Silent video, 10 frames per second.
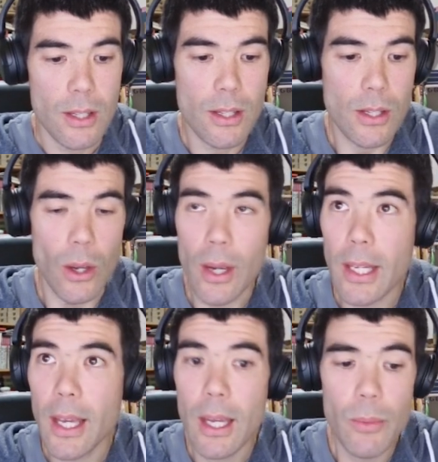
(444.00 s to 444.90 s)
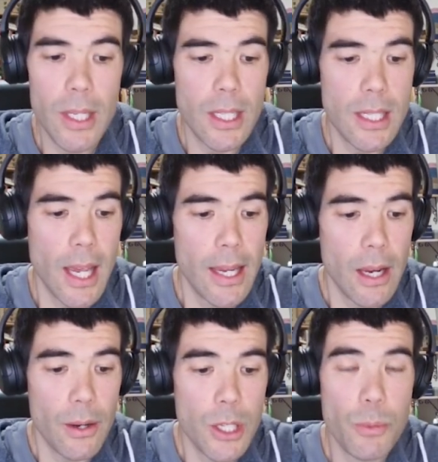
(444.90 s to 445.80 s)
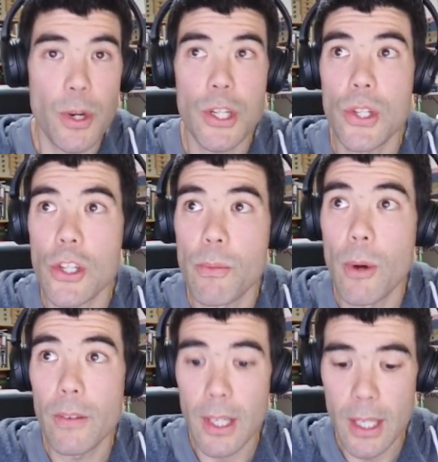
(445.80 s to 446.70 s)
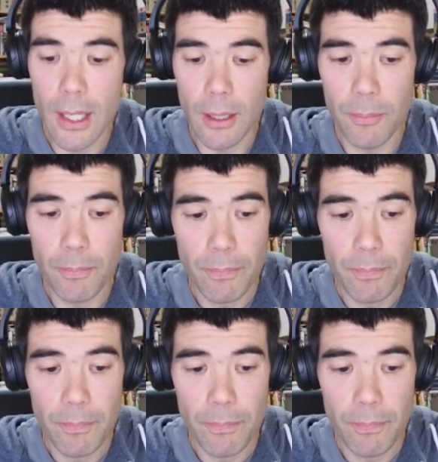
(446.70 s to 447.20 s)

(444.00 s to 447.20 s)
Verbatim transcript: So again, we can take our expressions from over here.